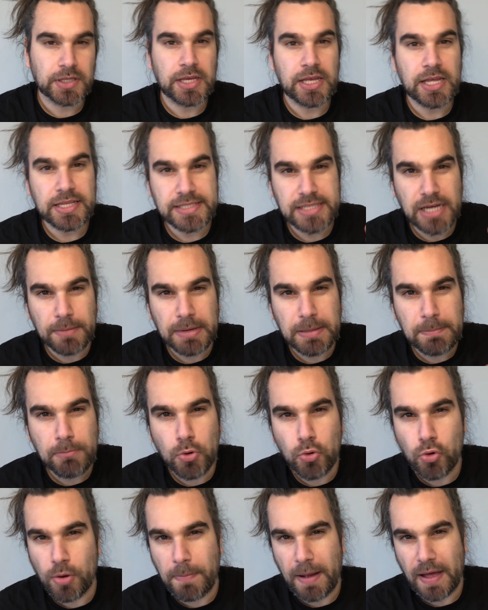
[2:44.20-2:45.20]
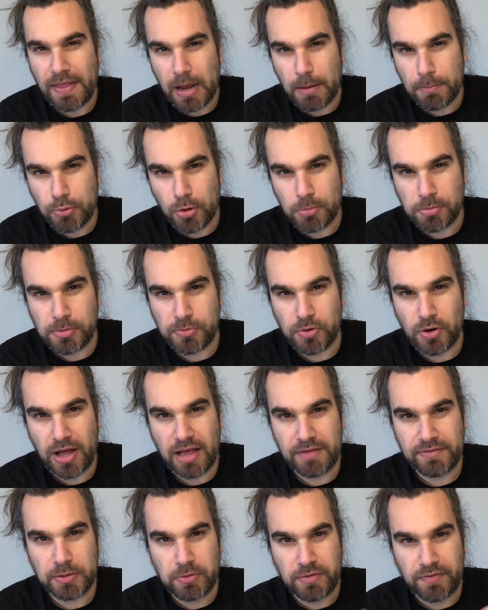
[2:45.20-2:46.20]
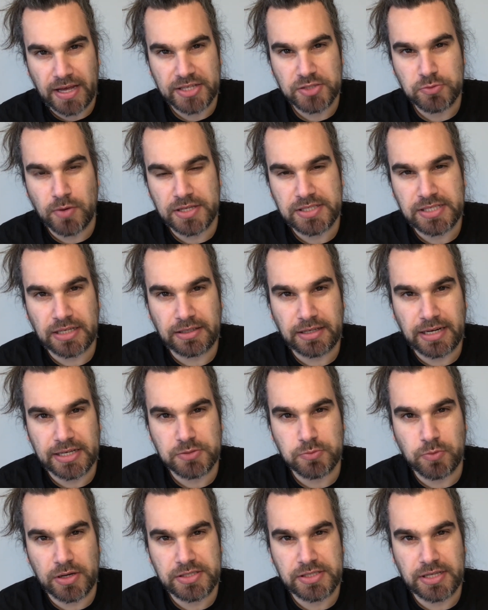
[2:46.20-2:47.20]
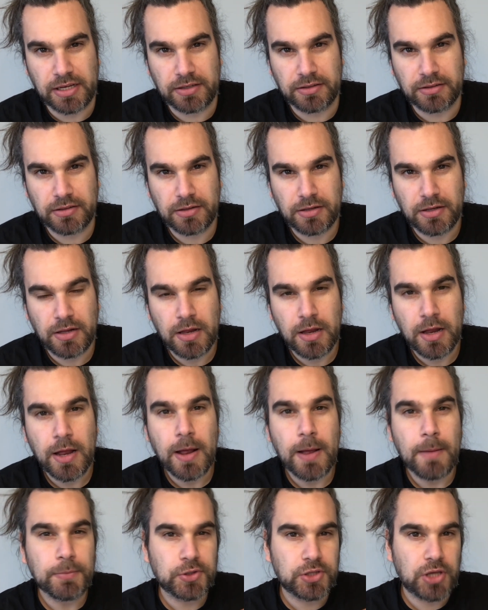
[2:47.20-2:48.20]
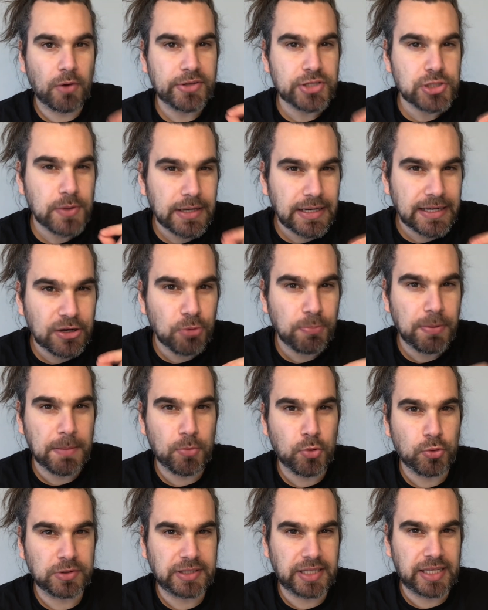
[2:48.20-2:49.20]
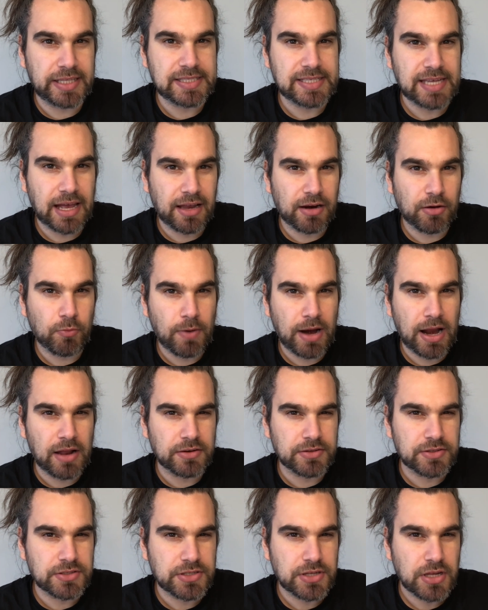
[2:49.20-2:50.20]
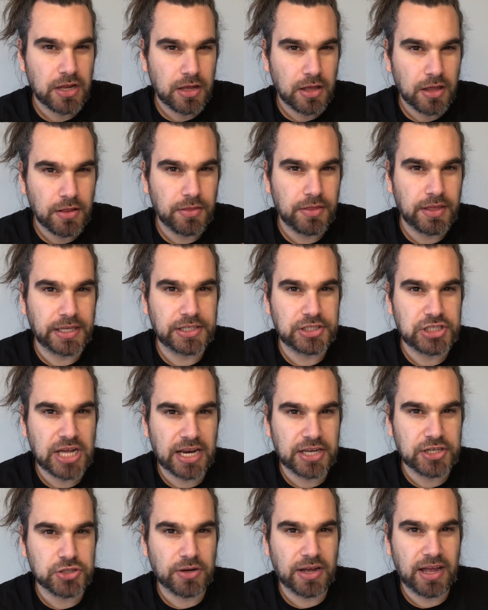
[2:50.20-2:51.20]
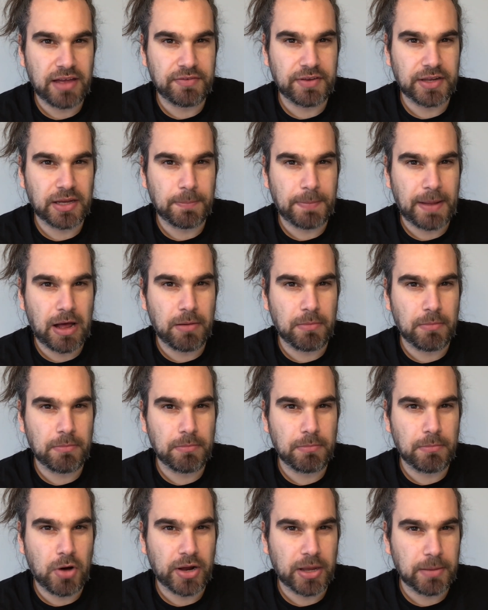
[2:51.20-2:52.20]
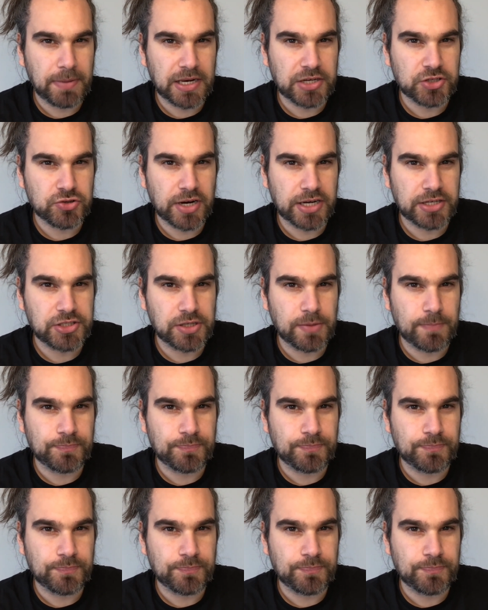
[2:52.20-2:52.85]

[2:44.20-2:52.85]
Tell me more about that problem you're having with XYZ and XYZ. Go into a little bit more detail around the challenge you're having about market penetration,